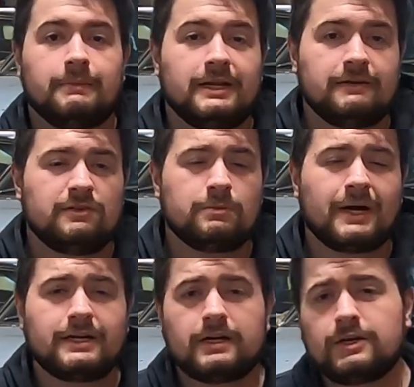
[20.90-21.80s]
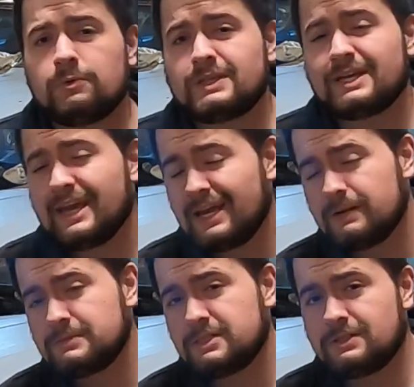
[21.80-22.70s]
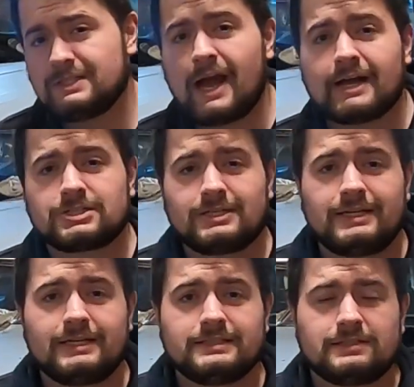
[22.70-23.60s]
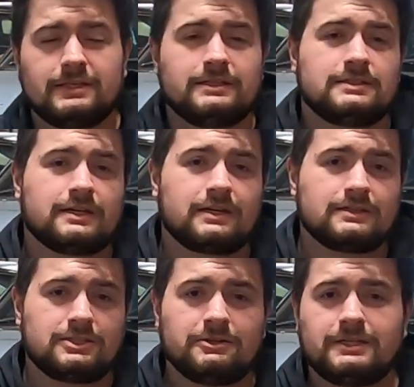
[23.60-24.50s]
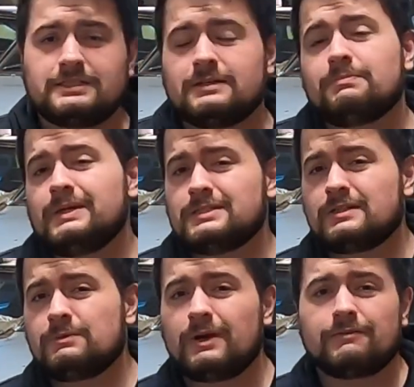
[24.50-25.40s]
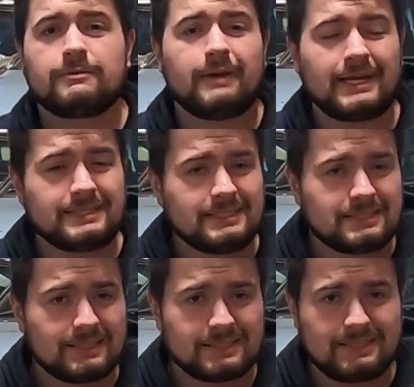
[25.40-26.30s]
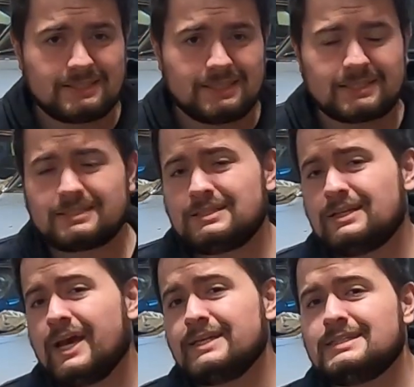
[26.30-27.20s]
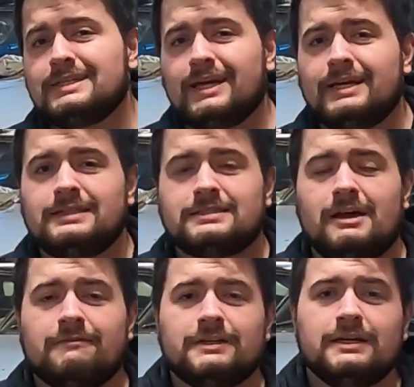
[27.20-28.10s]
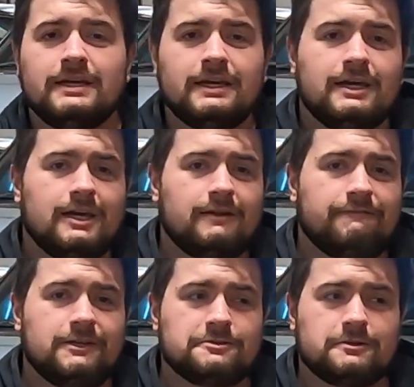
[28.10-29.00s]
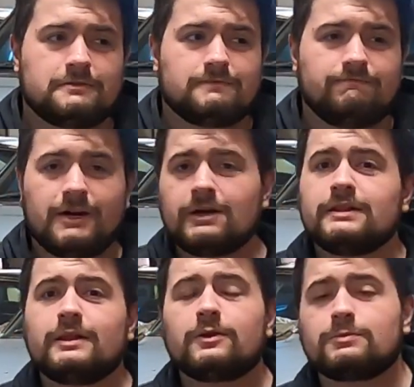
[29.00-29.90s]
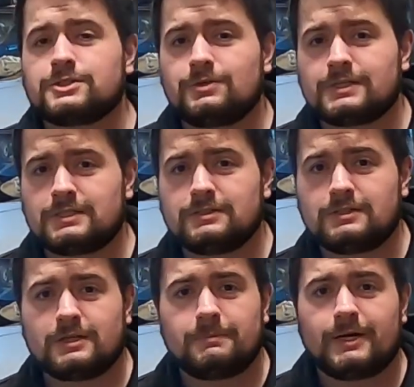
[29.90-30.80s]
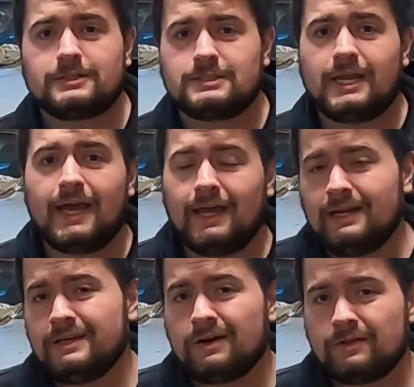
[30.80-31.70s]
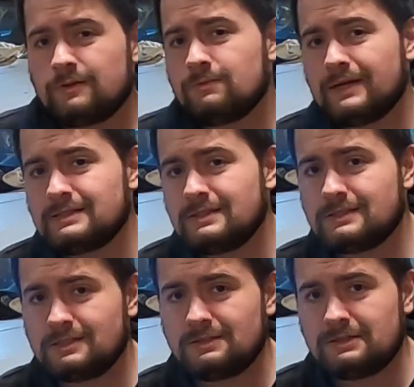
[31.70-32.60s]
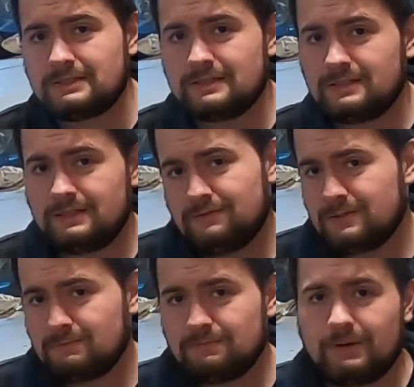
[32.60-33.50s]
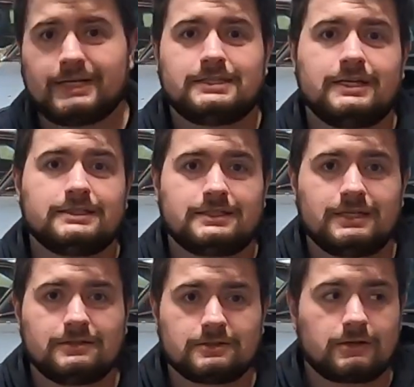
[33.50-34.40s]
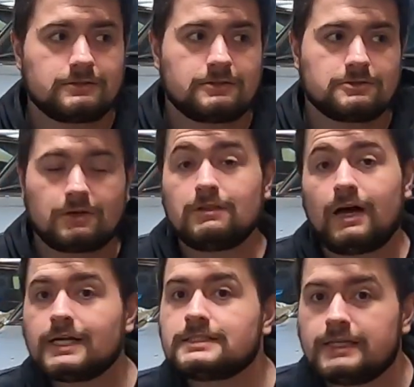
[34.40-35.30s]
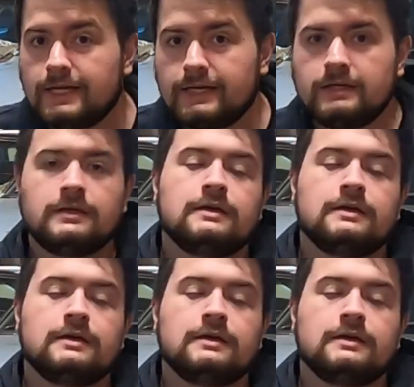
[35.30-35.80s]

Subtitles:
Many of you might not know what the Can-Am series actually is. It is a series that basically ran from 1966 to 1987. And it featured very little restrictions in comparison to any other racing series, even by today's standards, because there's a lot today.